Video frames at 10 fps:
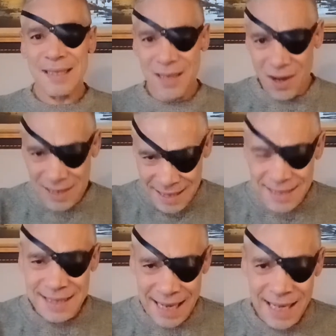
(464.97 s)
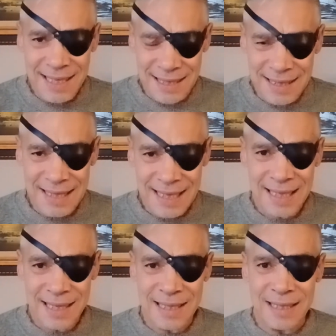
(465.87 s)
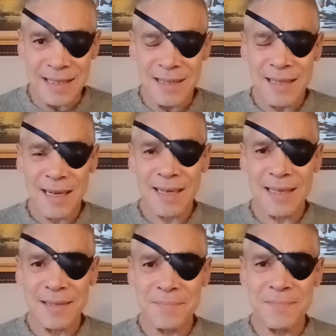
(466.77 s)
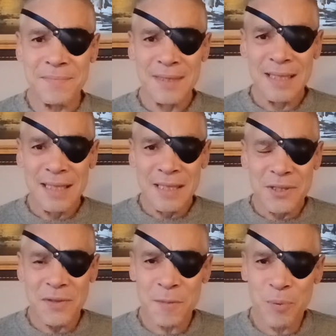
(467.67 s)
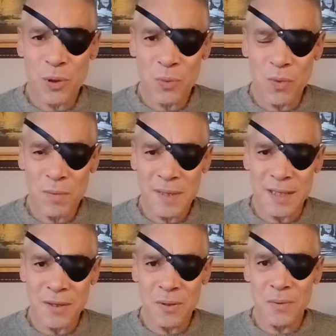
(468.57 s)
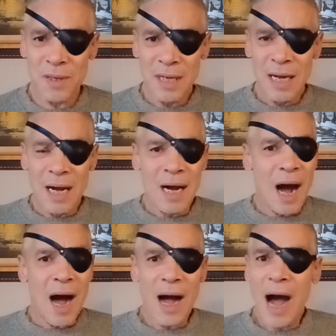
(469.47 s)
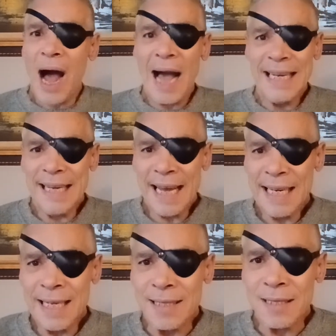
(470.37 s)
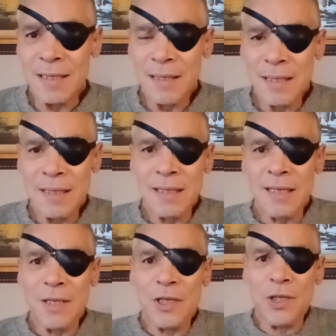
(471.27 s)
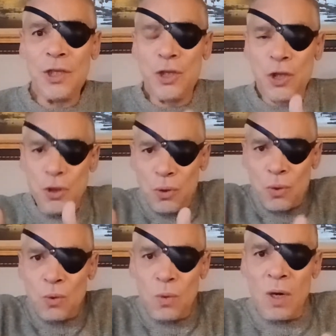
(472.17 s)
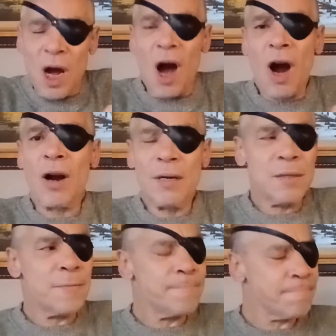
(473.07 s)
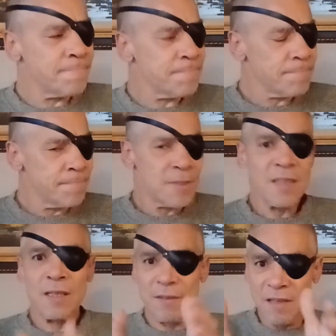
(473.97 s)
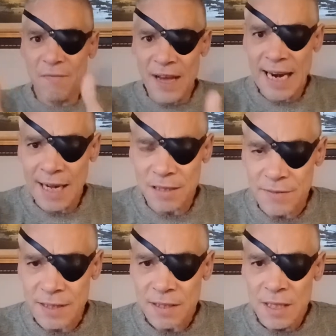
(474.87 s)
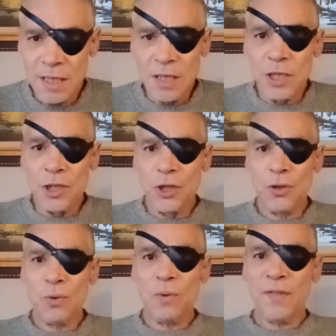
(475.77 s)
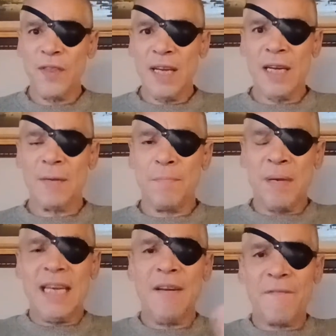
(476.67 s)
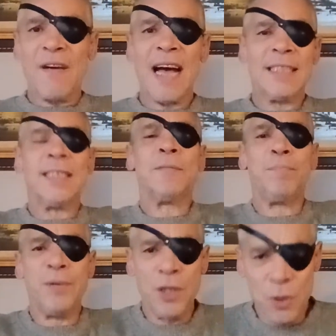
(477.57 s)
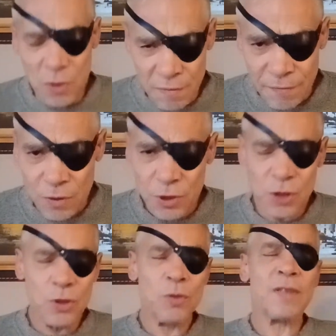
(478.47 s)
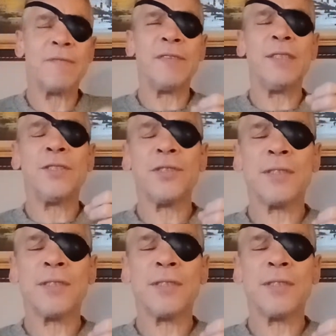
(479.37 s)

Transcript: condescend, yeah, um, to this poor woman who, I get it. You are the fat activist. You think being fat is beautiful. You, you convinced